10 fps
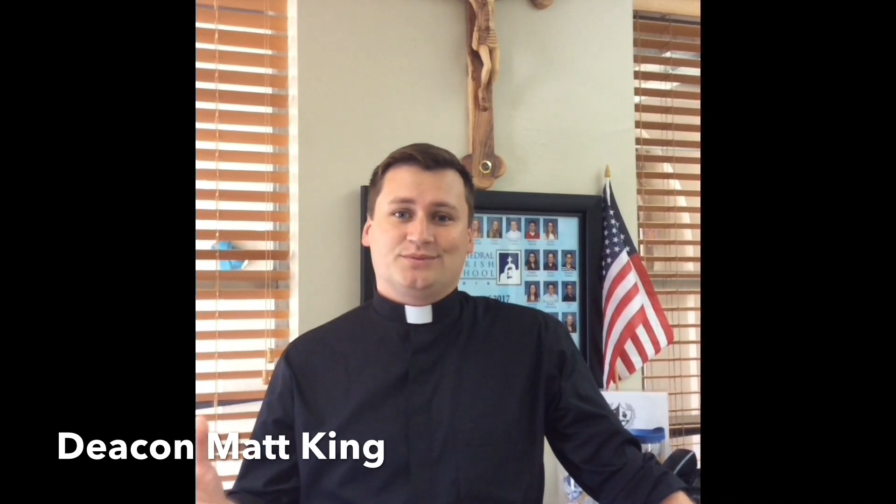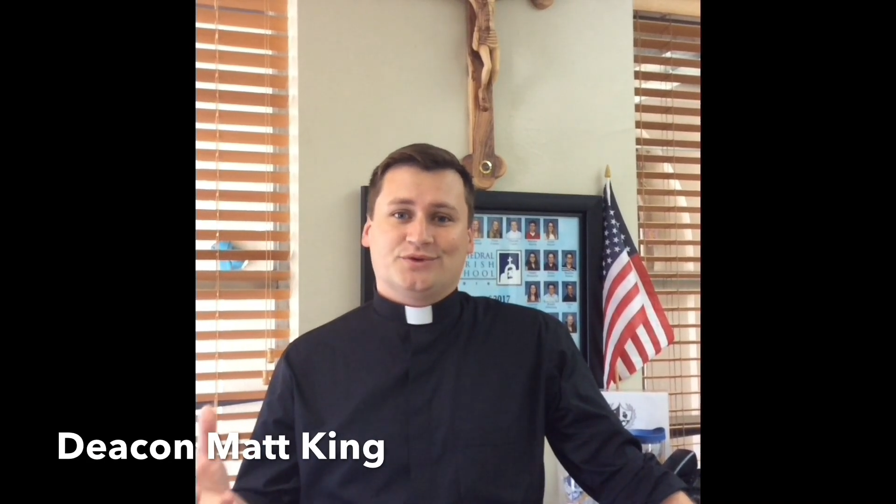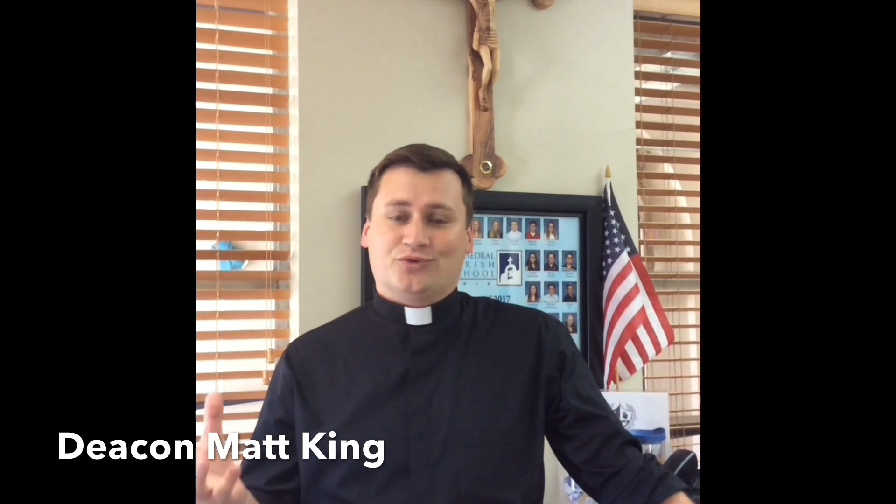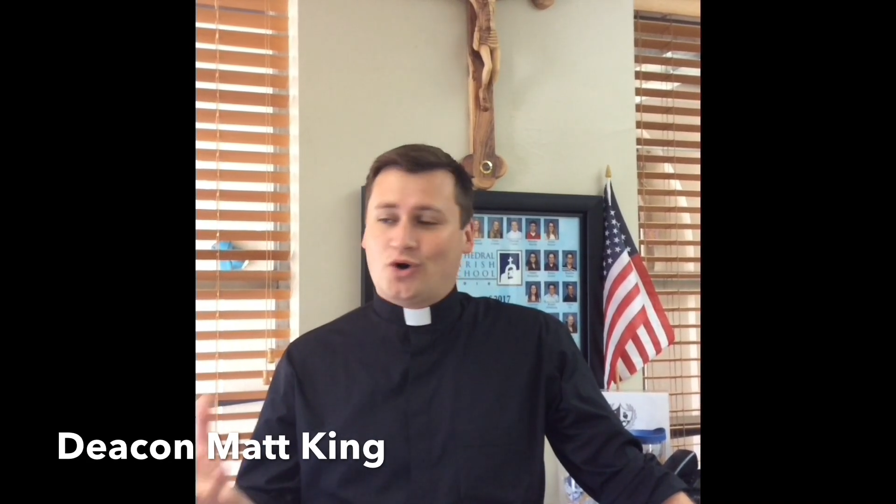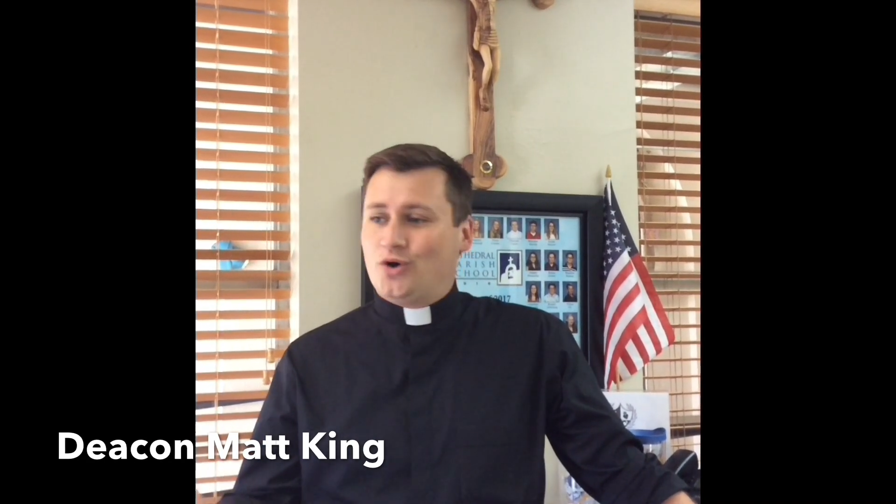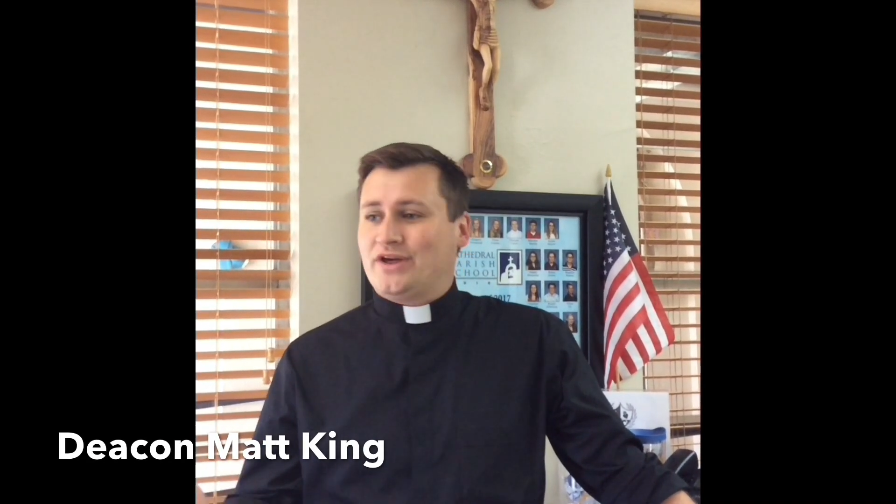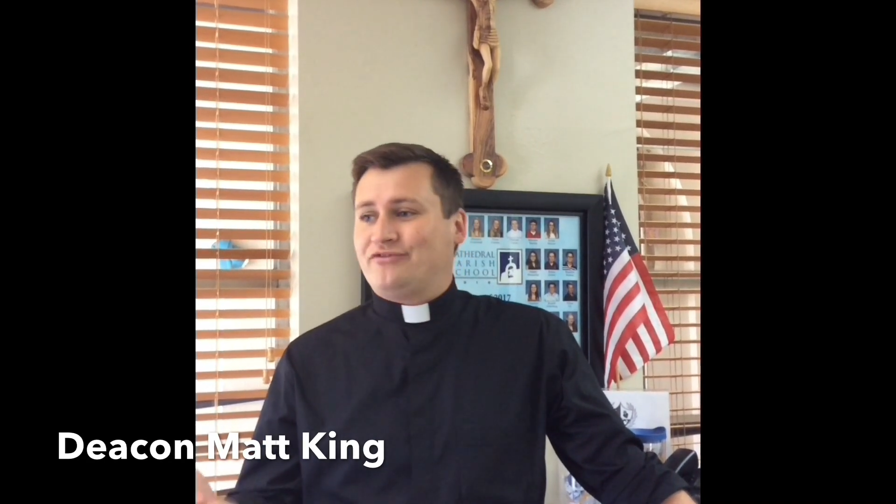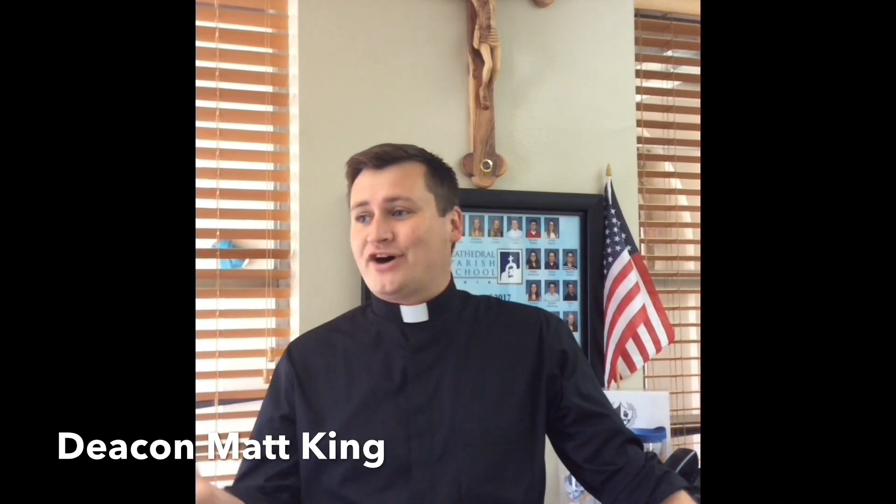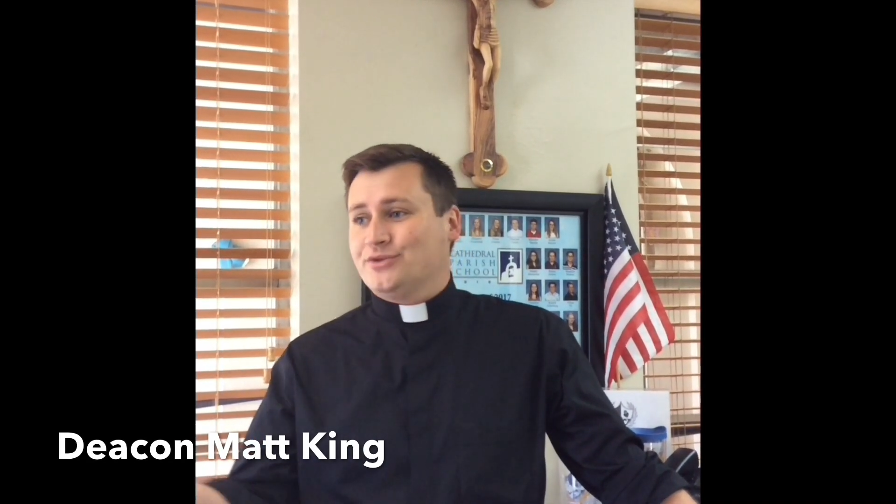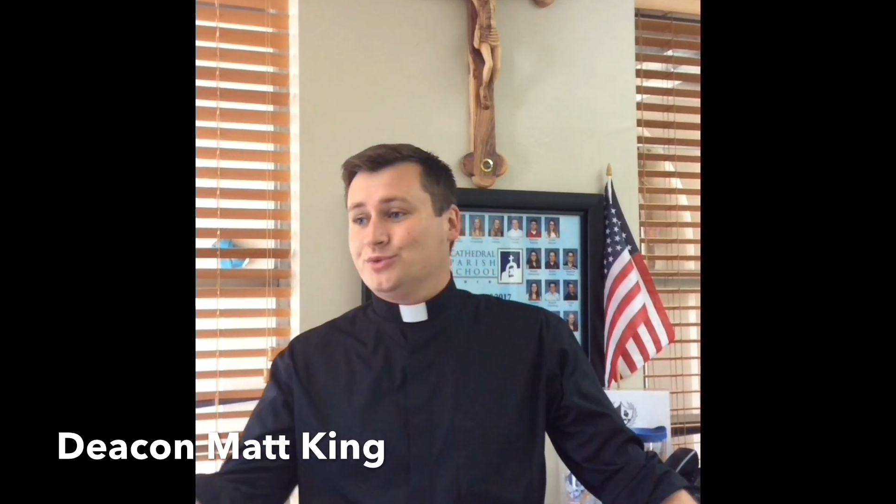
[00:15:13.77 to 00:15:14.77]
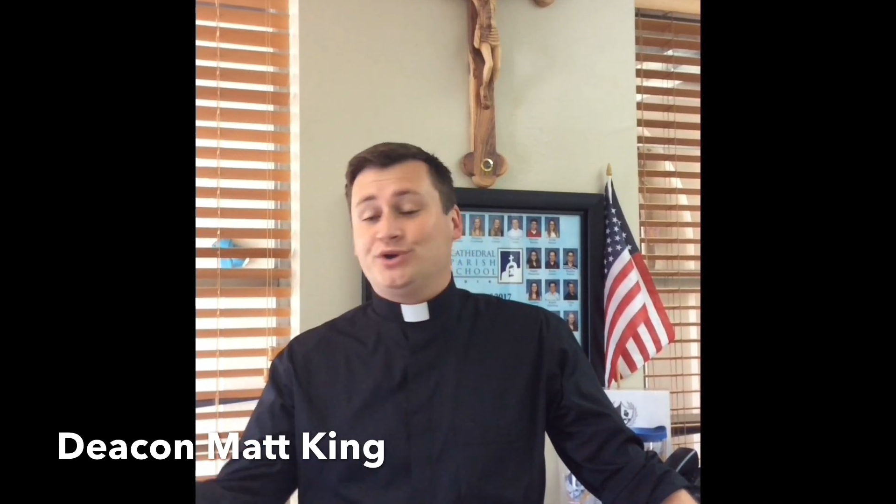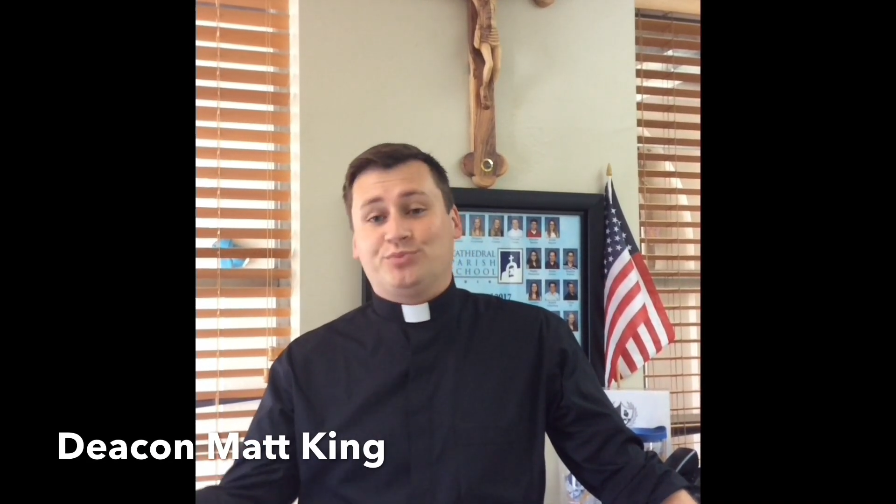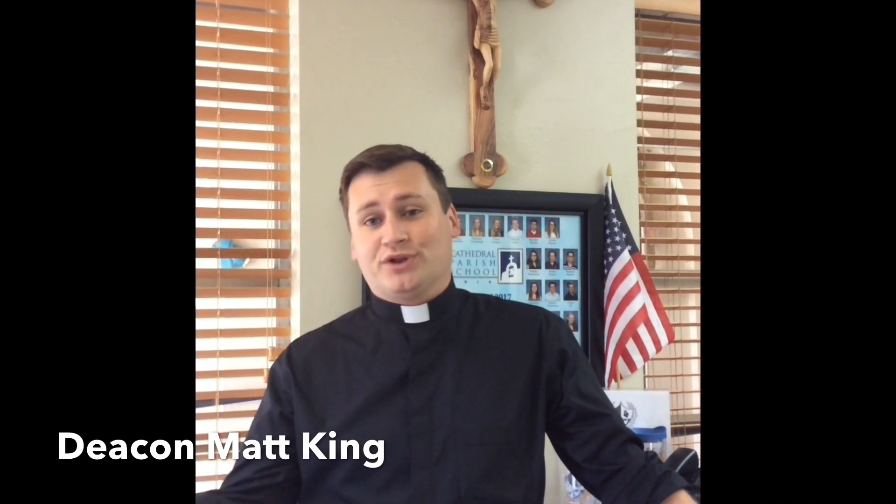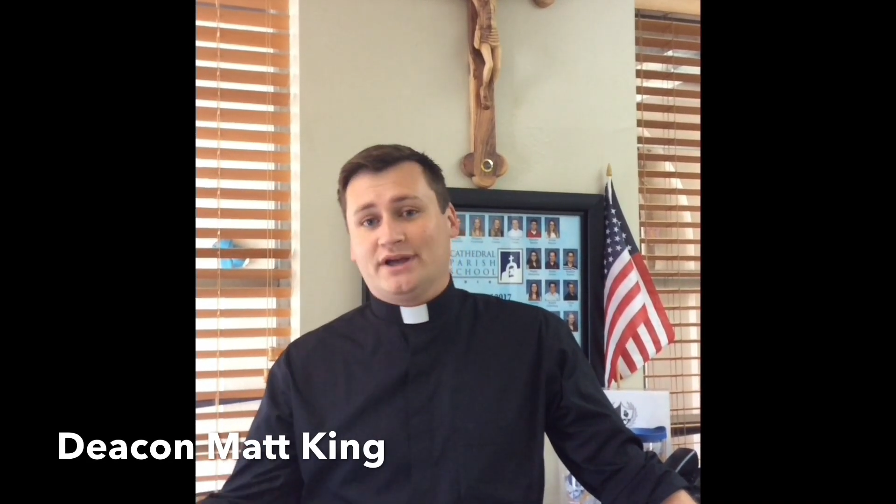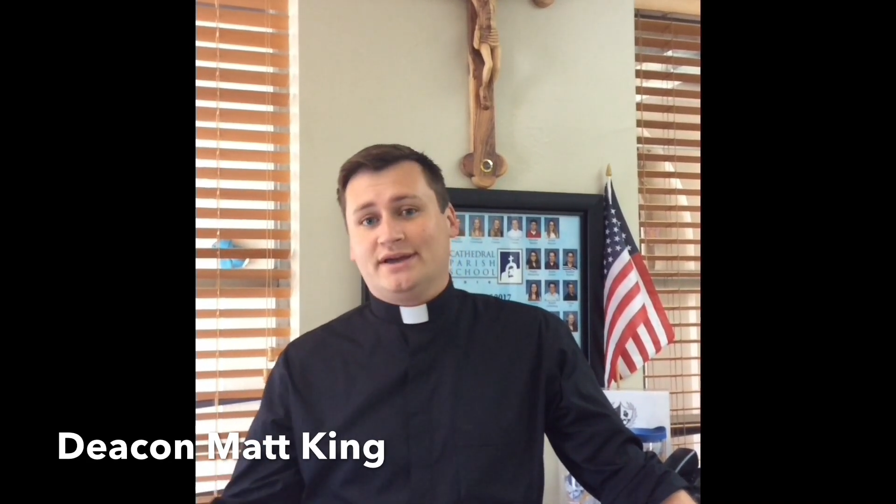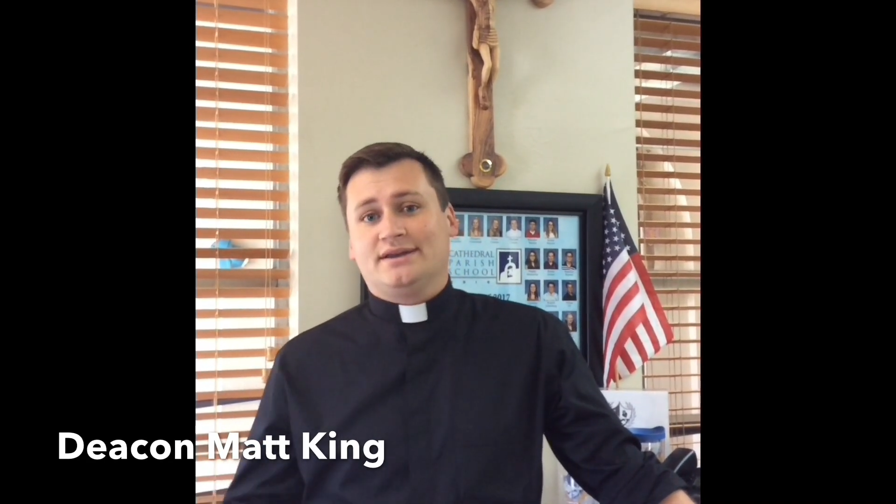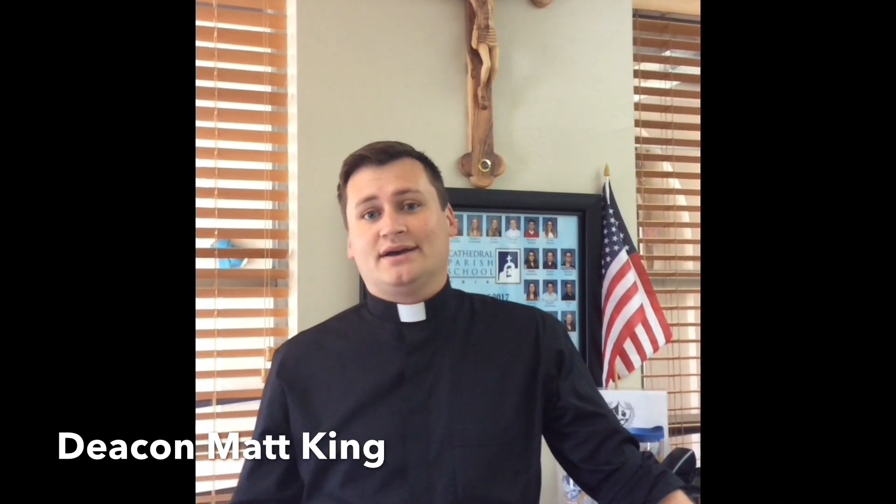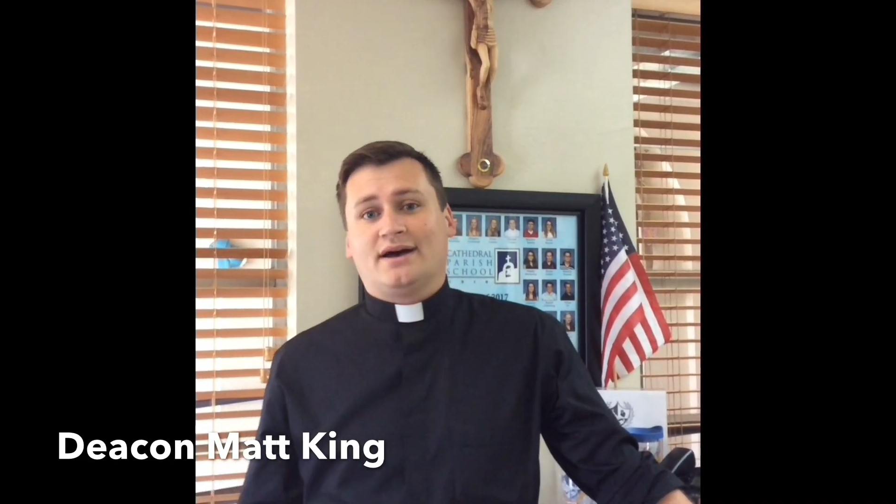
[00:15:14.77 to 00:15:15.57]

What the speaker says: role that Father Mooney played